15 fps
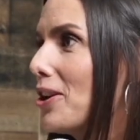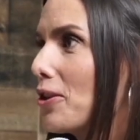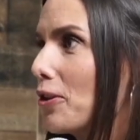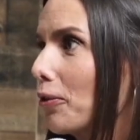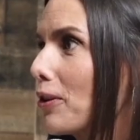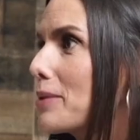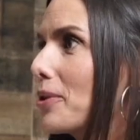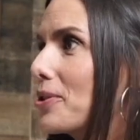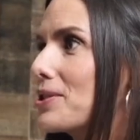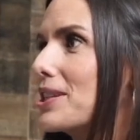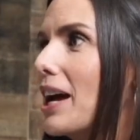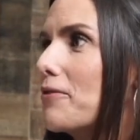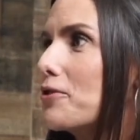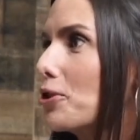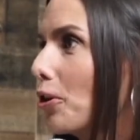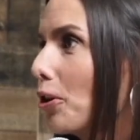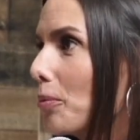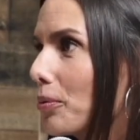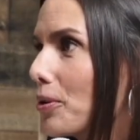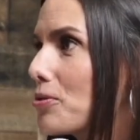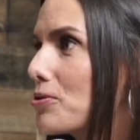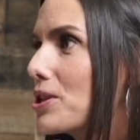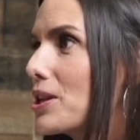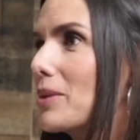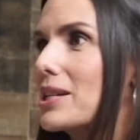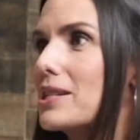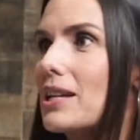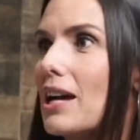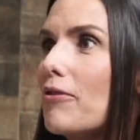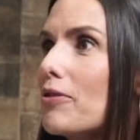3 months after uprooting
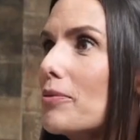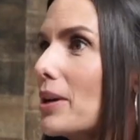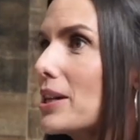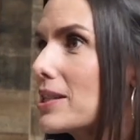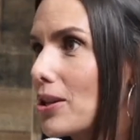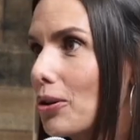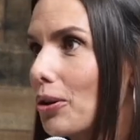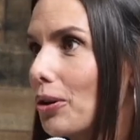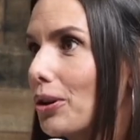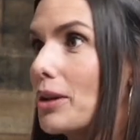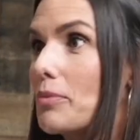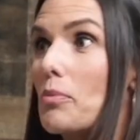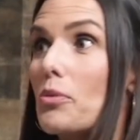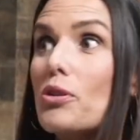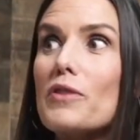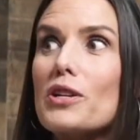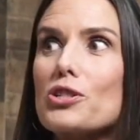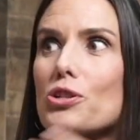myself and my son and moving